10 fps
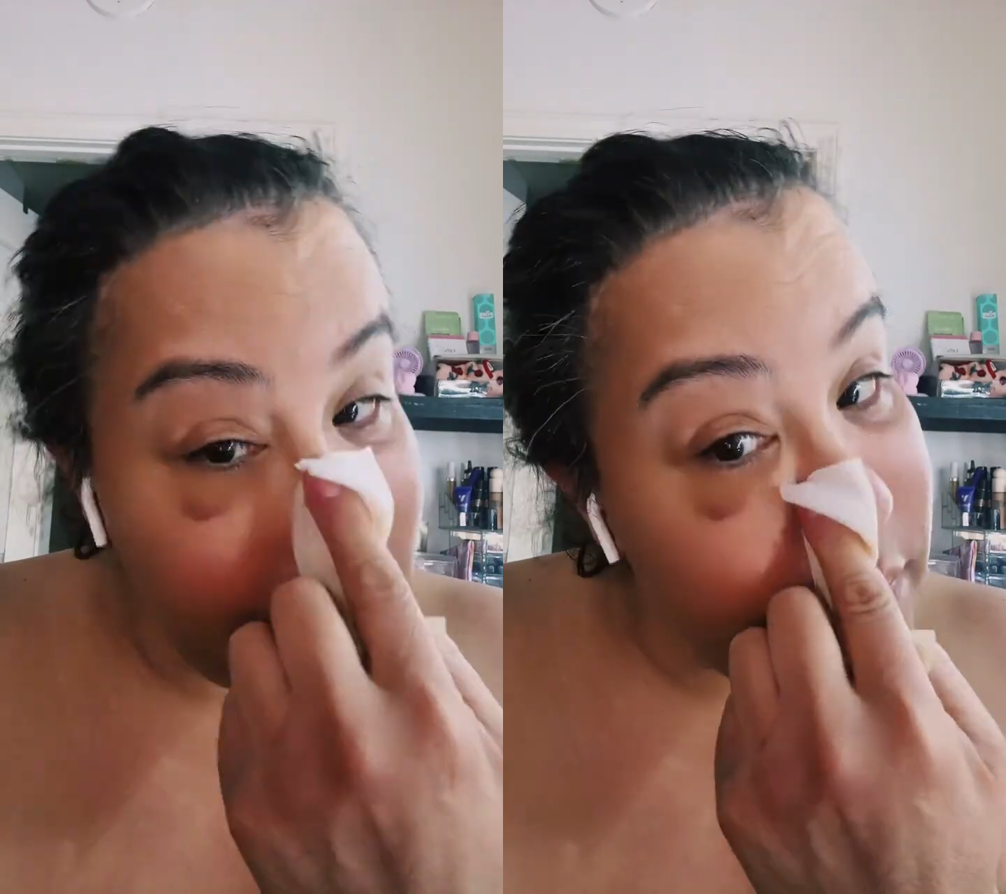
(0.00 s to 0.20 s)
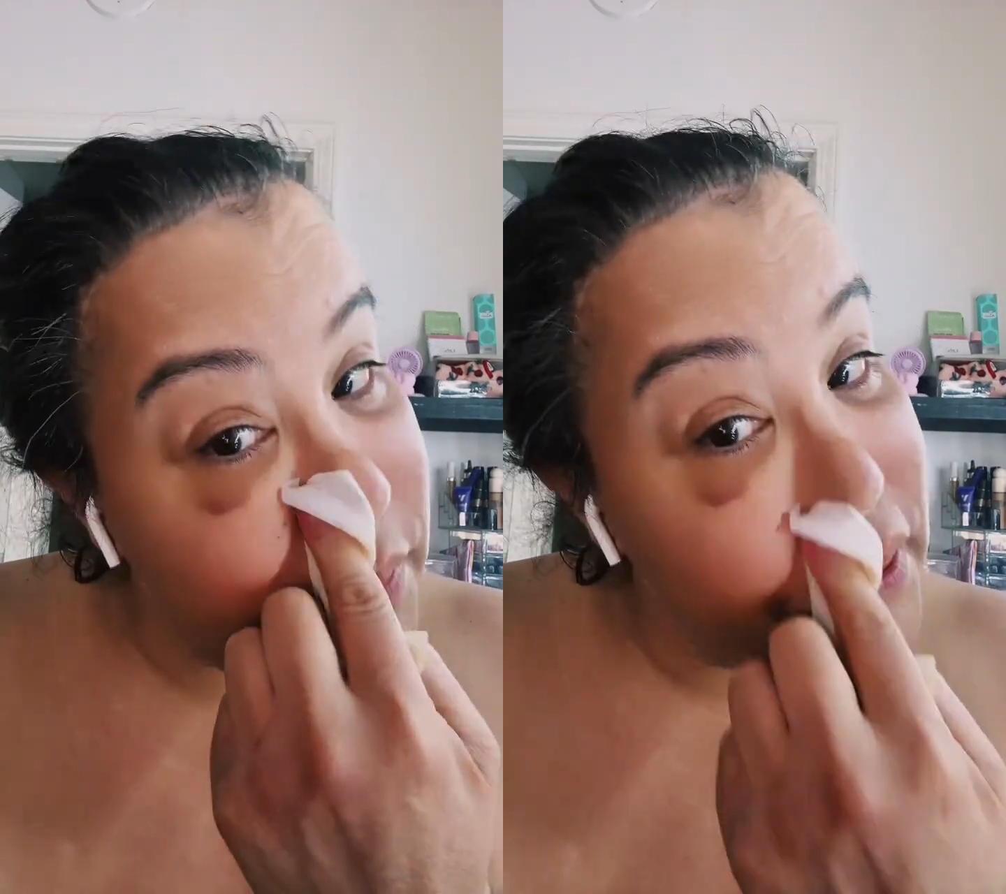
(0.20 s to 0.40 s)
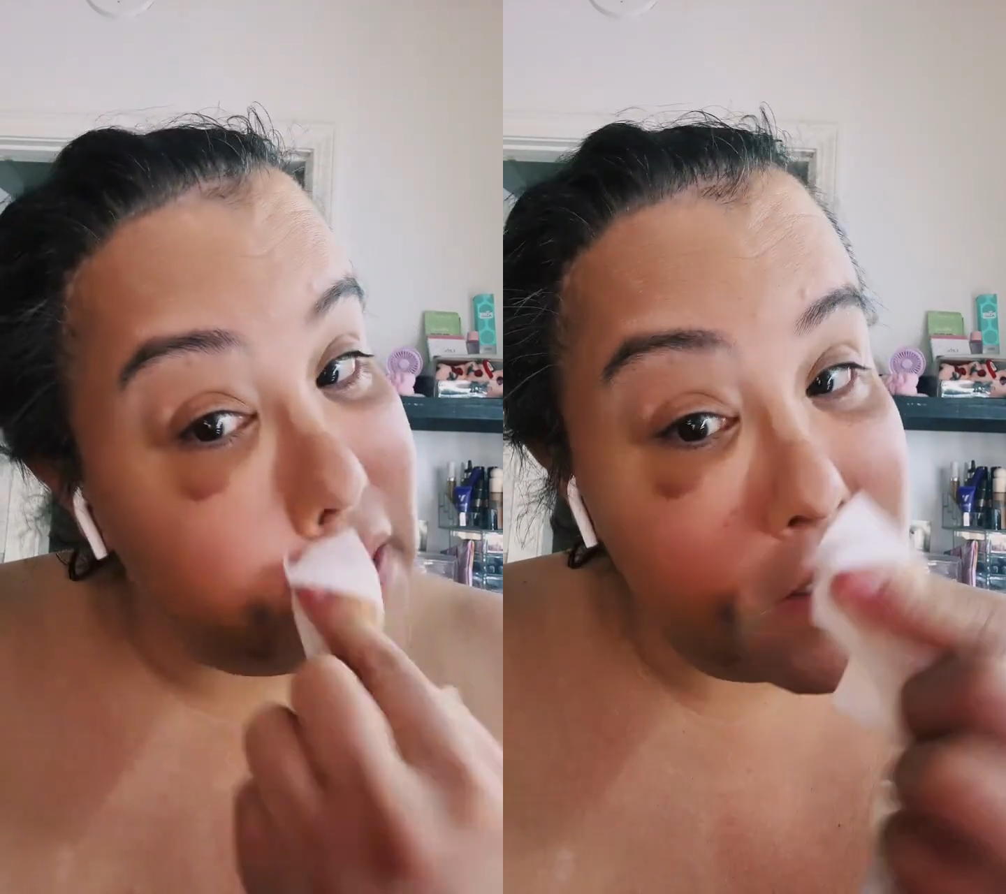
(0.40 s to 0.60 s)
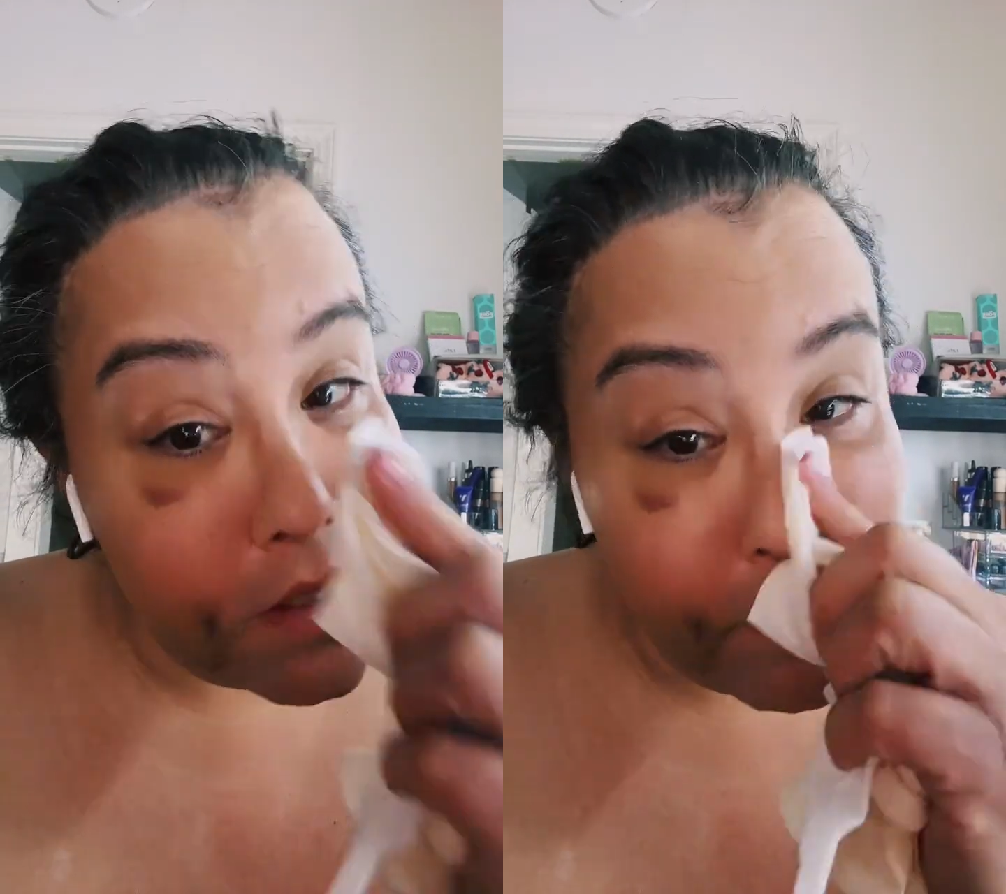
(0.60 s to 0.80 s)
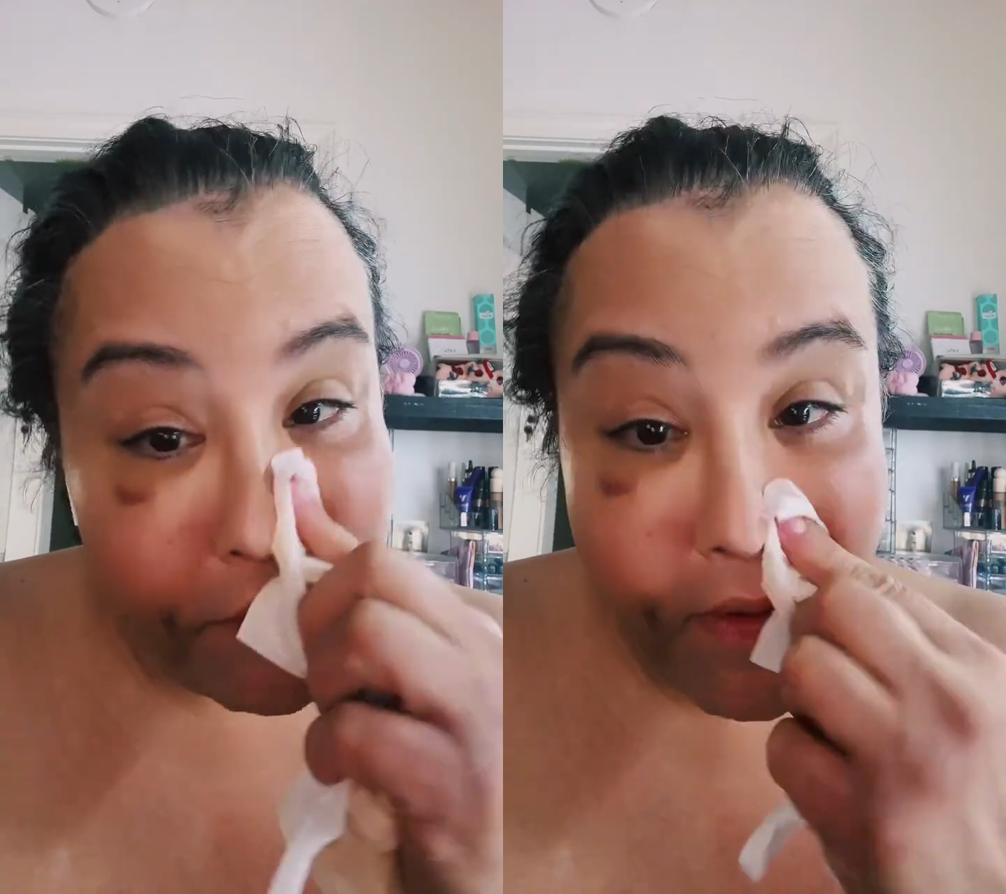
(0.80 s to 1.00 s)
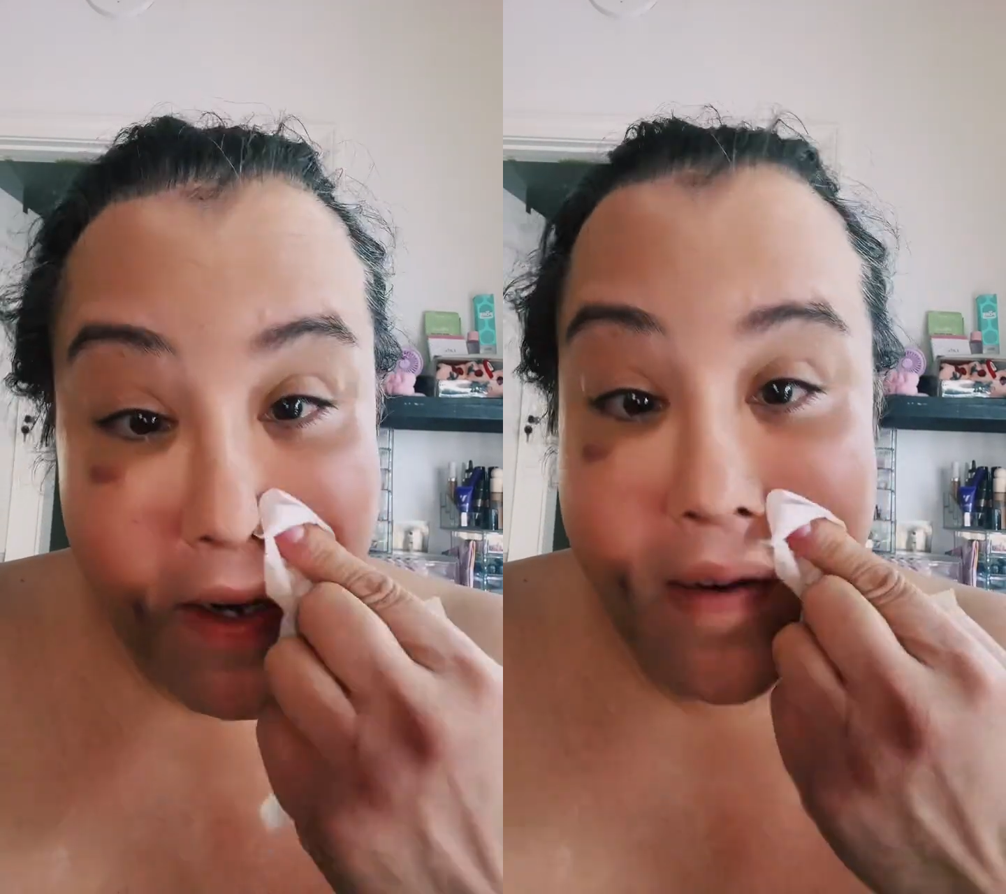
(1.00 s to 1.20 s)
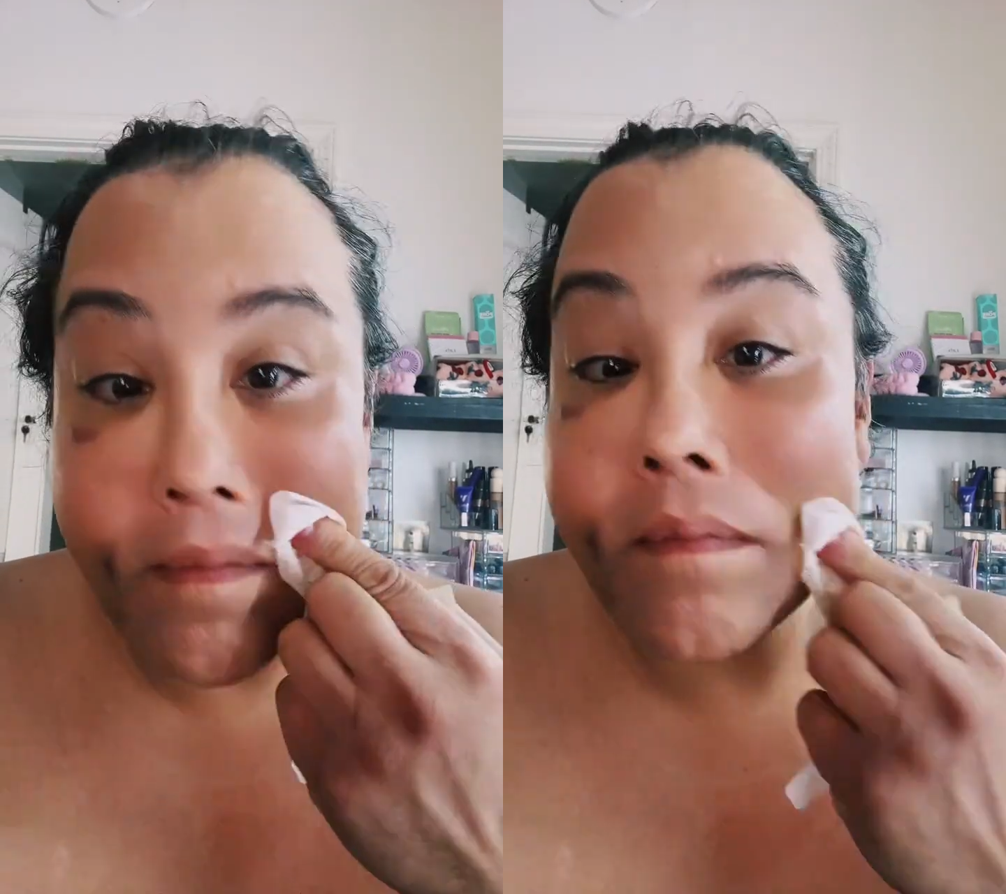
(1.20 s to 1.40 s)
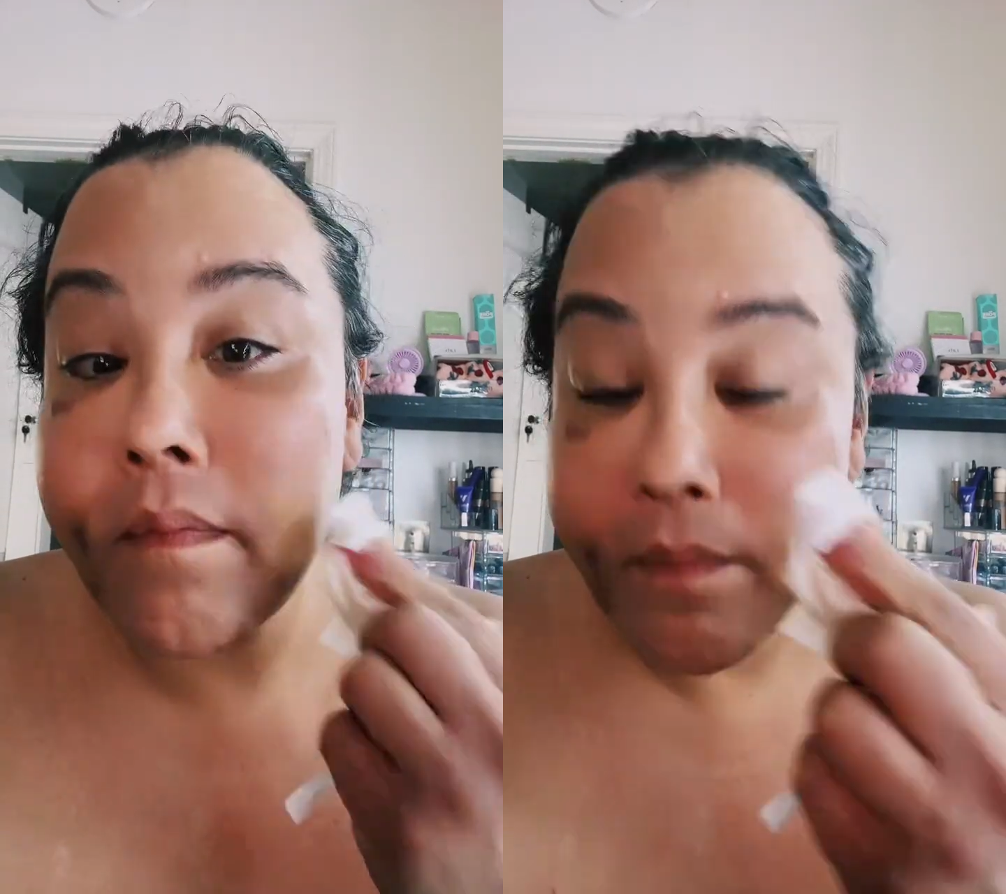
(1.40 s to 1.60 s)
these bruises are
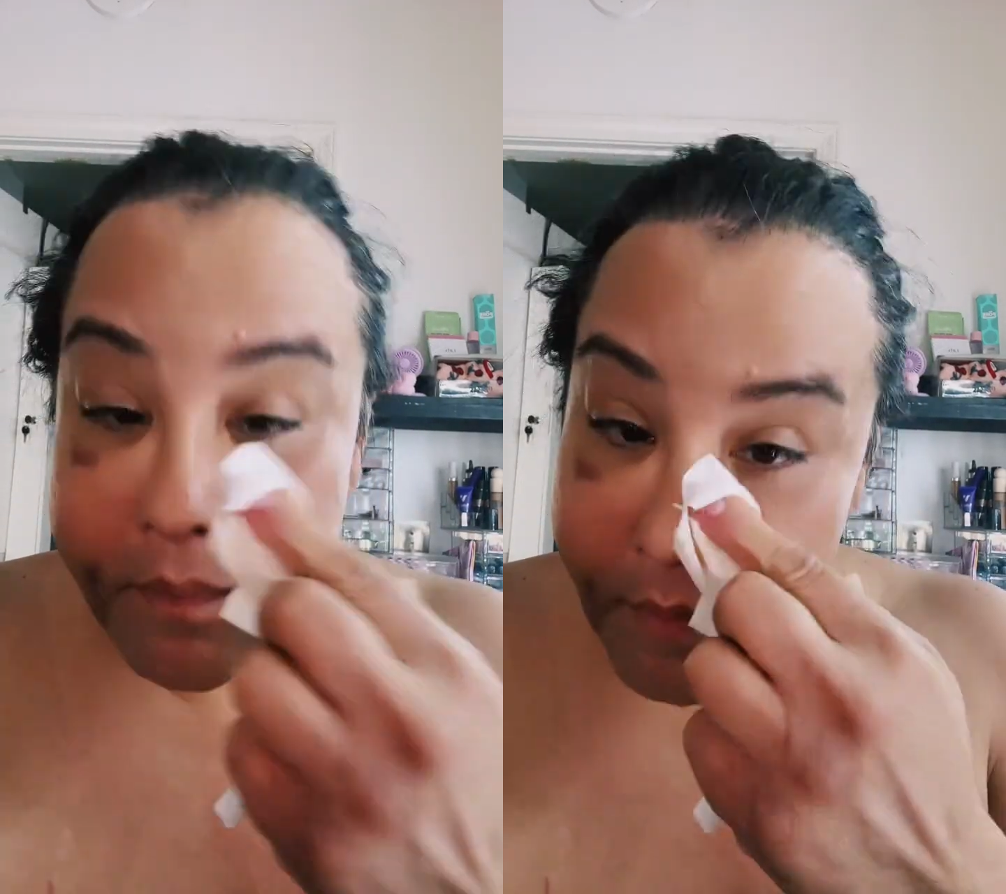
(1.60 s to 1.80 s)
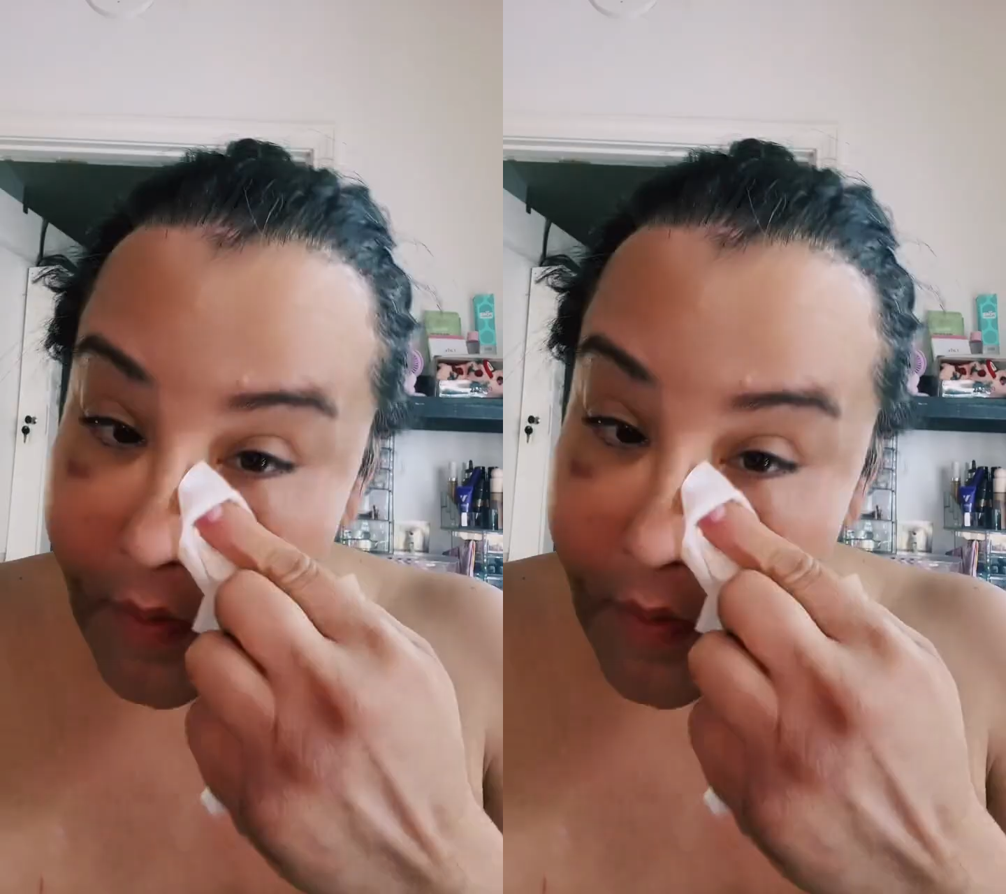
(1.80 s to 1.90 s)
from,